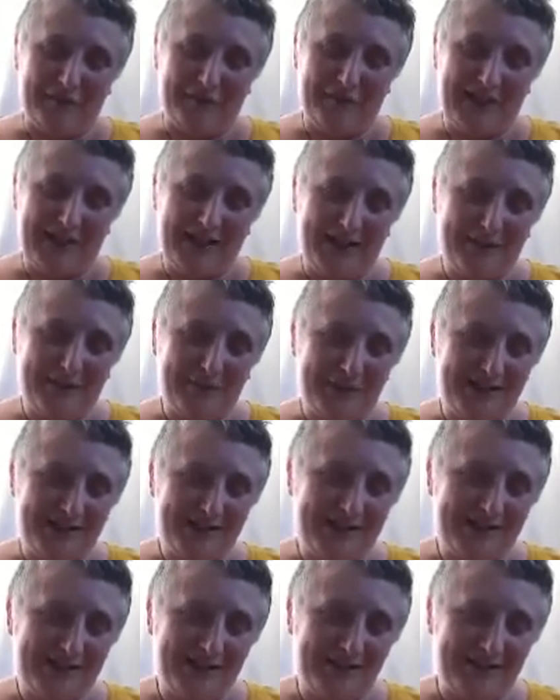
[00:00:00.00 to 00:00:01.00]
Fear was
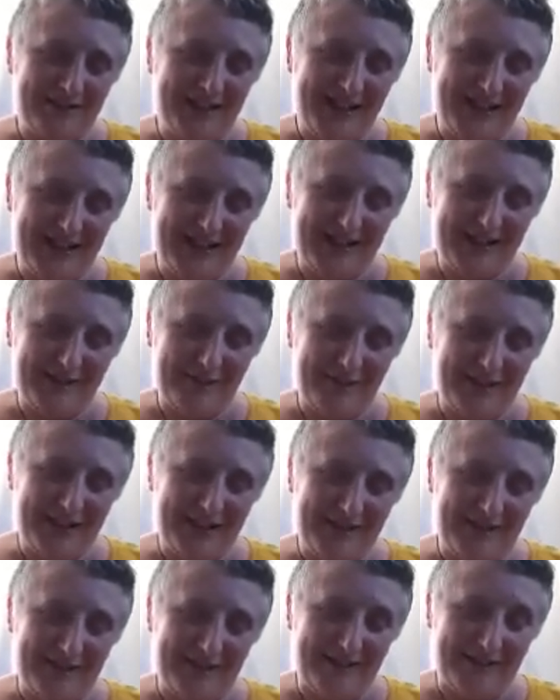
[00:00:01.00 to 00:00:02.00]
still here
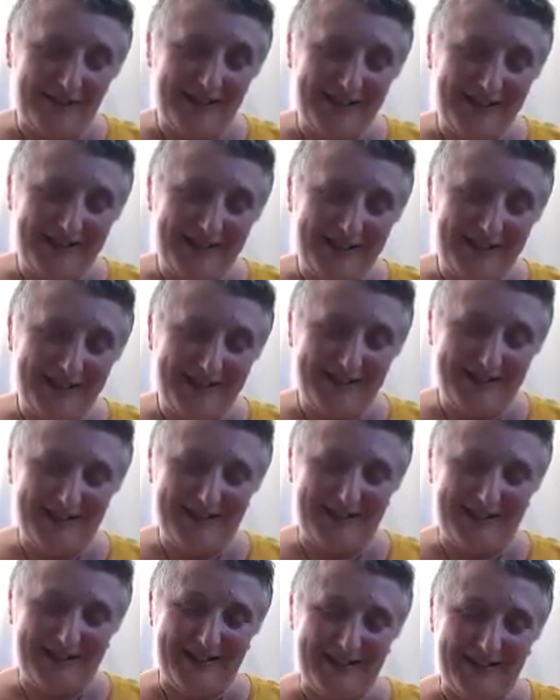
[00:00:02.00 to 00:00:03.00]
when God
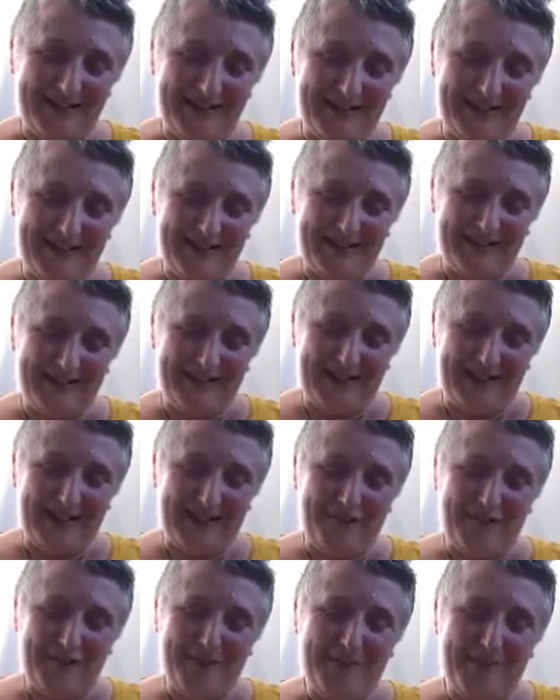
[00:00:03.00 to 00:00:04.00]
existed.
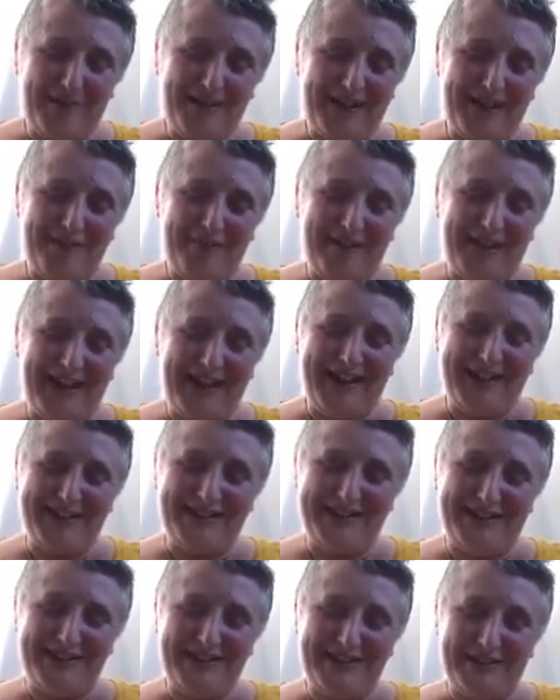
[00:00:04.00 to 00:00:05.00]
Everybody
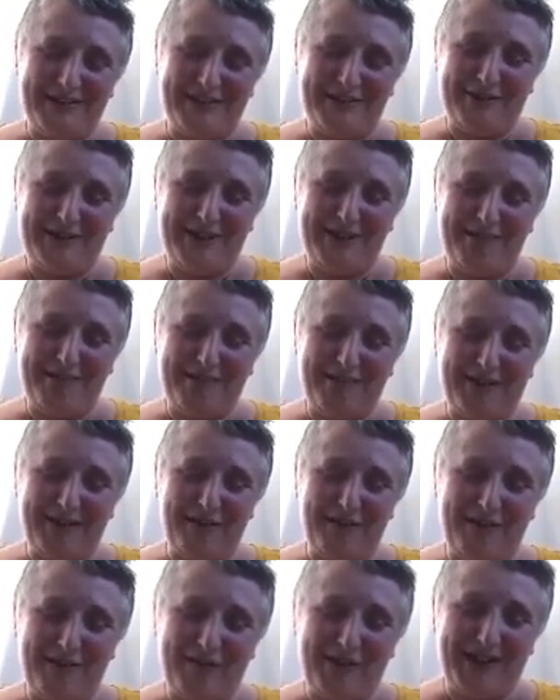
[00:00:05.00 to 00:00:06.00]
reacted to him
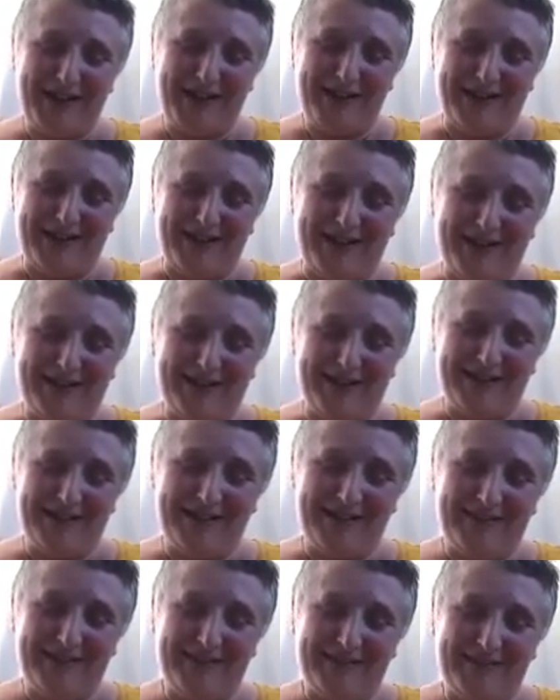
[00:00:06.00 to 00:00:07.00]
with fear.
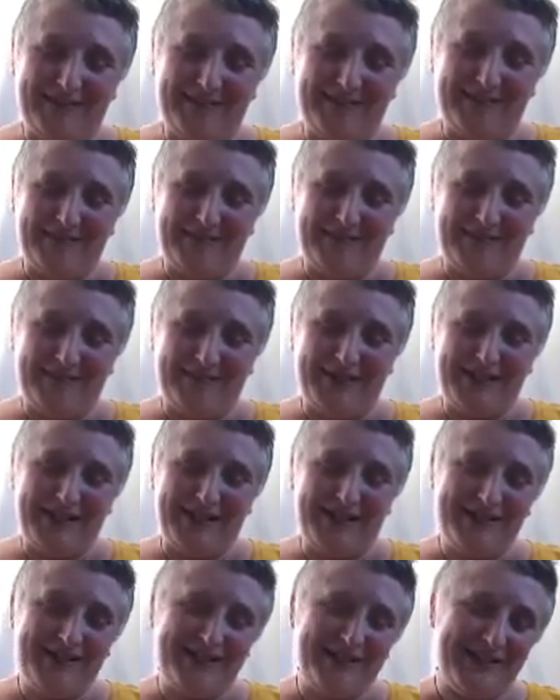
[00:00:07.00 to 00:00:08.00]
But
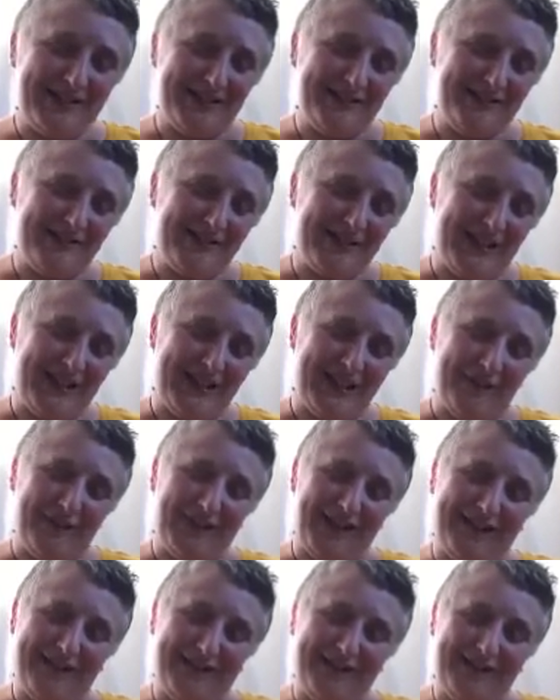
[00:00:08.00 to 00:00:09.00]
he still gave
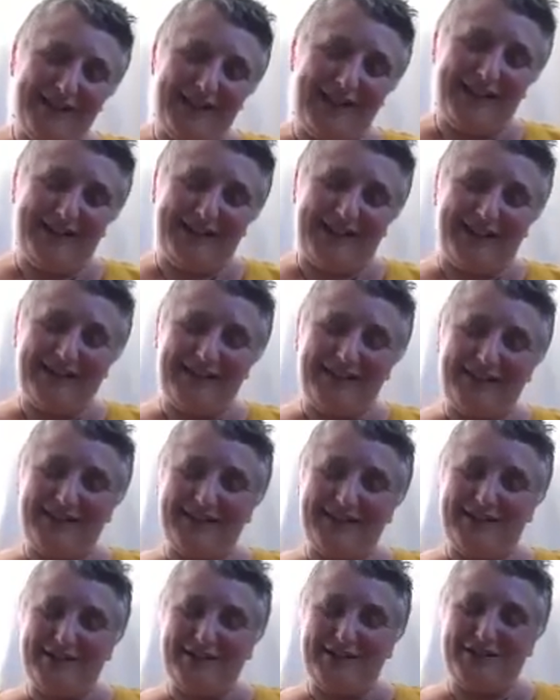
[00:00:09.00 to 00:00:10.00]
out that
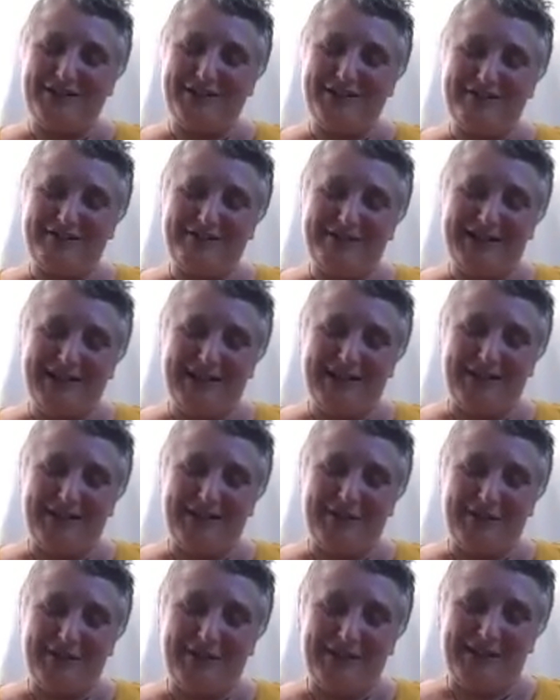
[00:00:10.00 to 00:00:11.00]
unconditional love,
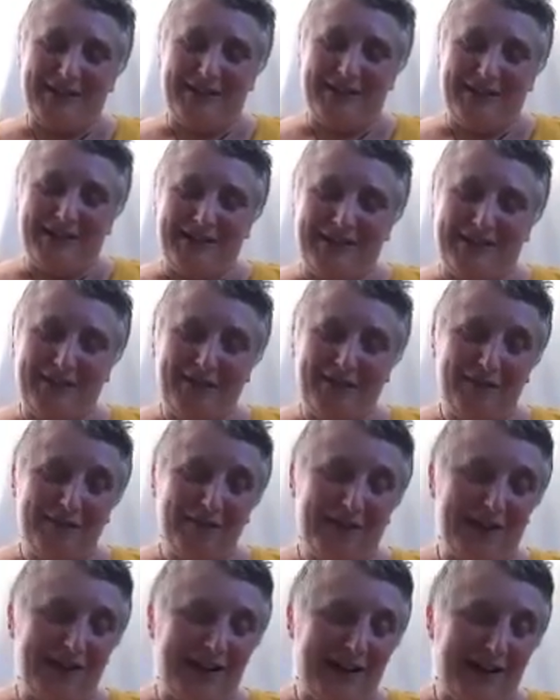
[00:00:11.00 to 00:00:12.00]
even
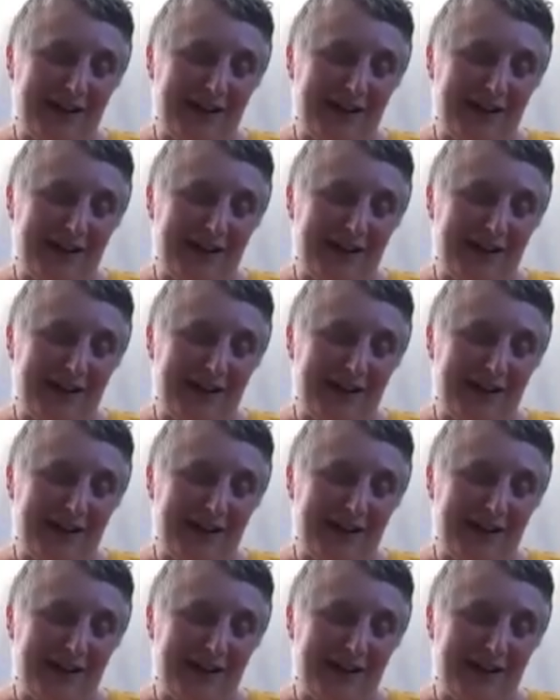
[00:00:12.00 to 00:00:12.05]
when